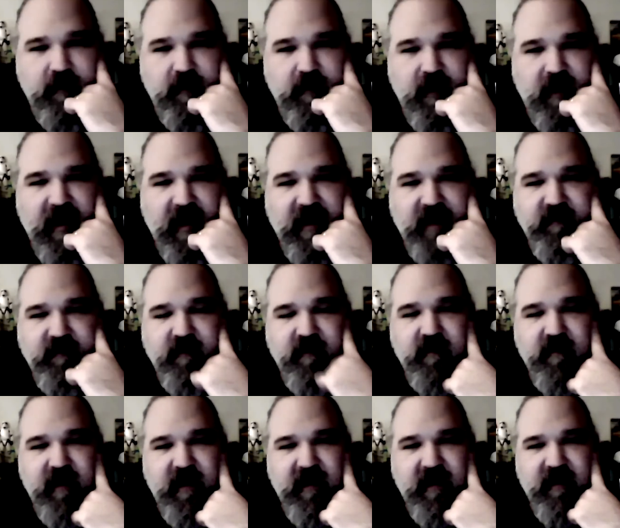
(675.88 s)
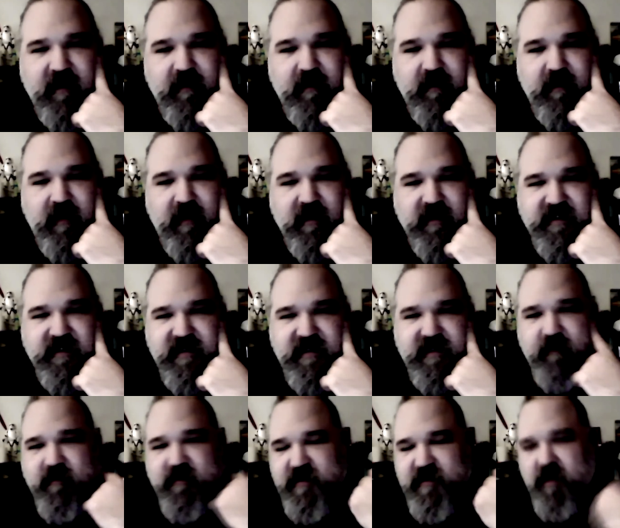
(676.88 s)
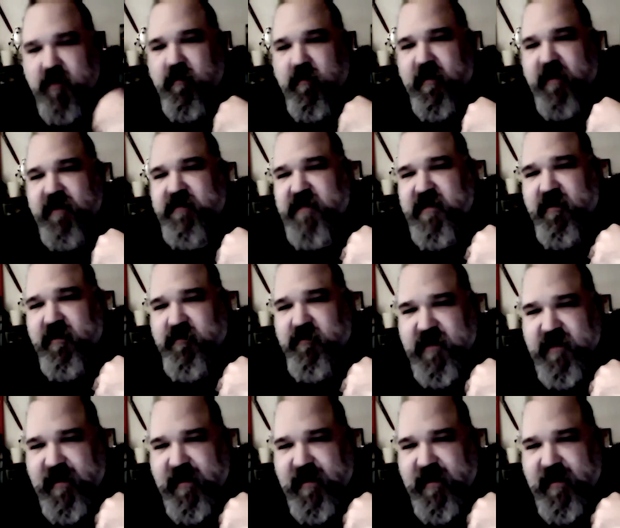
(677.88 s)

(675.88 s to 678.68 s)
It sounds